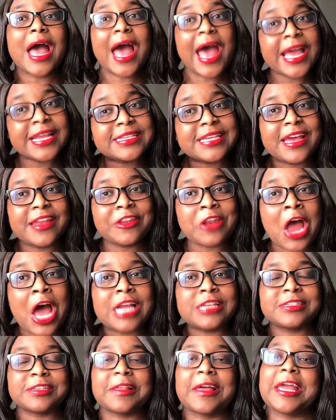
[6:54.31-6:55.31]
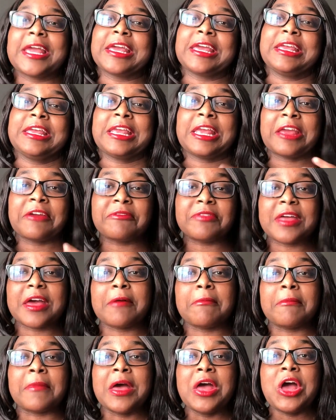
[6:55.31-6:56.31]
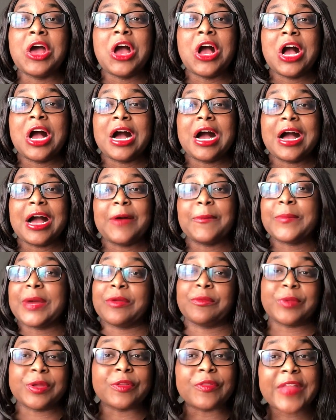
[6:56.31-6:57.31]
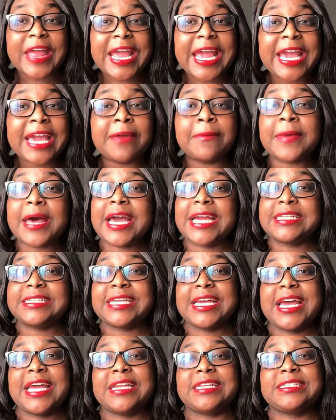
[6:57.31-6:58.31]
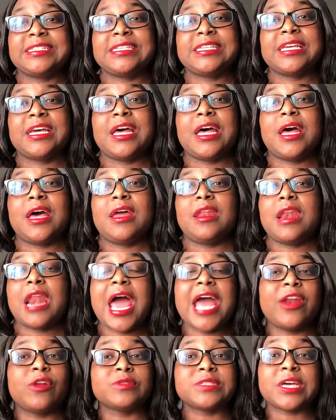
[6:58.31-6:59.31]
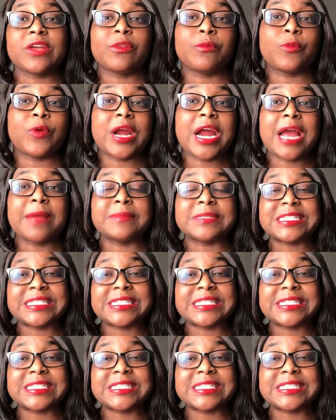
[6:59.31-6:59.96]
I tend not to like give them my real name. I tend to, I don't tell them where I'm